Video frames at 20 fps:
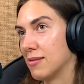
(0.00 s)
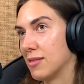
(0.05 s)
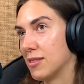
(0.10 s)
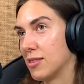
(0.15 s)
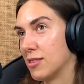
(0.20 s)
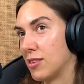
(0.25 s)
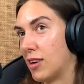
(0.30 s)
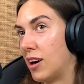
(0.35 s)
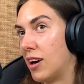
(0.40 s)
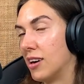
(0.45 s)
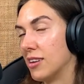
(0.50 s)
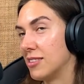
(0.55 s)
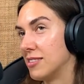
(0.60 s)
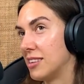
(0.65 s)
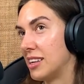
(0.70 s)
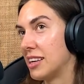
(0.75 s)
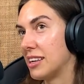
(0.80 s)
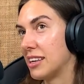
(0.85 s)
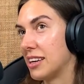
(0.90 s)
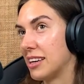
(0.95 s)
thought
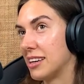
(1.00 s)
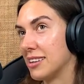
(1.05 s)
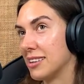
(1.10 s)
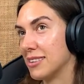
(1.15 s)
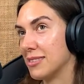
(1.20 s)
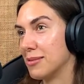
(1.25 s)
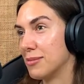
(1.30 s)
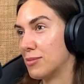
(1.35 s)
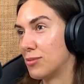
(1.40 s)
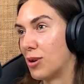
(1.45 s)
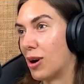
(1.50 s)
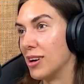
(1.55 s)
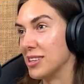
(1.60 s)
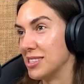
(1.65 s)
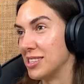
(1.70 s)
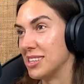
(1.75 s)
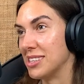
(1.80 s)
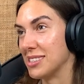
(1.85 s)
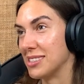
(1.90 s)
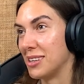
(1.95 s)
thinking
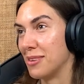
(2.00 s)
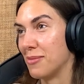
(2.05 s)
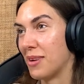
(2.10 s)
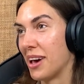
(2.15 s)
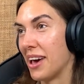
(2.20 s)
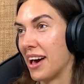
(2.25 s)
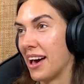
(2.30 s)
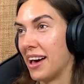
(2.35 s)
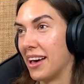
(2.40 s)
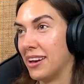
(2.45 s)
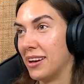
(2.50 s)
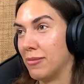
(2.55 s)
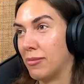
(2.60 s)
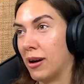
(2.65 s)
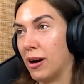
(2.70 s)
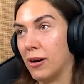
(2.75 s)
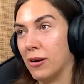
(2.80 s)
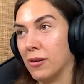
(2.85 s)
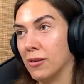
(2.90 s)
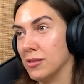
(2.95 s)
process in my head
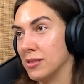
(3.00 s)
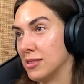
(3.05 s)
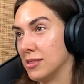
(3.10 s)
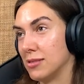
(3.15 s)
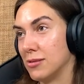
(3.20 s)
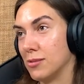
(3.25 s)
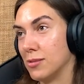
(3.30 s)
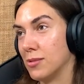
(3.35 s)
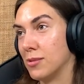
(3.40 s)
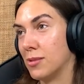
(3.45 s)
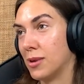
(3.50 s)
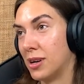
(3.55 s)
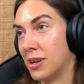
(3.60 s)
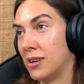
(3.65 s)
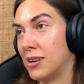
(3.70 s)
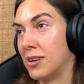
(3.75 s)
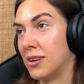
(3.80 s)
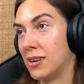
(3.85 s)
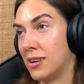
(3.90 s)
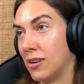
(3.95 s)
about
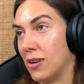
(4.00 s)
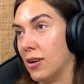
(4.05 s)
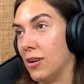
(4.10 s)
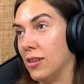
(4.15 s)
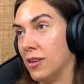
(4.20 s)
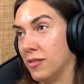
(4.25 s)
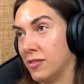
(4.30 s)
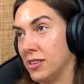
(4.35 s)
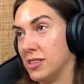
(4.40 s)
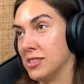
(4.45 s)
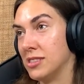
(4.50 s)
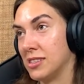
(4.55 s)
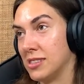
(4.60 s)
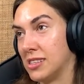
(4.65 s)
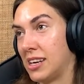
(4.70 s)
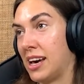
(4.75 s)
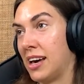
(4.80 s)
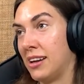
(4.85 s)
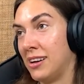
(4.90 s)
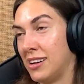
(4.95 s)
where all of this
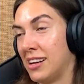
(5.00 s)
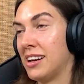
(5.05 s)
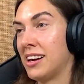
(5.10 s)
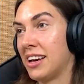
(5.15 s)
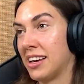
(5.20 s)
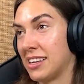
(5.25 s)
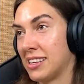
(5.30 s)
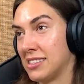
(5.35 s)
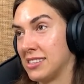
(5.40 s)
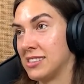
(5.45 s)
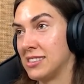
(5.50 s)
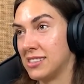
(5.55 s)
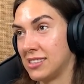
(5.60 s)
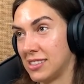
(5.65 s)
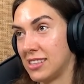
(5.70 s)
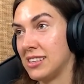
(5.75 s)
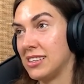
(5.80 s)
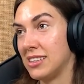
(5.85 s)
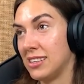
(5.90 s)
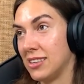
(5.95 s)
is headed, and I can
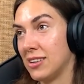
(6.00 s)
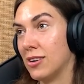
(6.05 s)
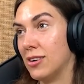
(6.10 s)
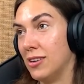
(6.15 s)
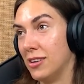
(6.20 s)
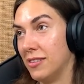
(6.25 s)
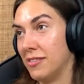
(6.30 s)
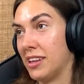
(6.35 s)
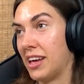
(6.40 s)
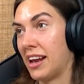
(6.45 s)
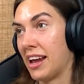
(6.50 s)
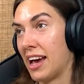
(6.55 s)
see all of that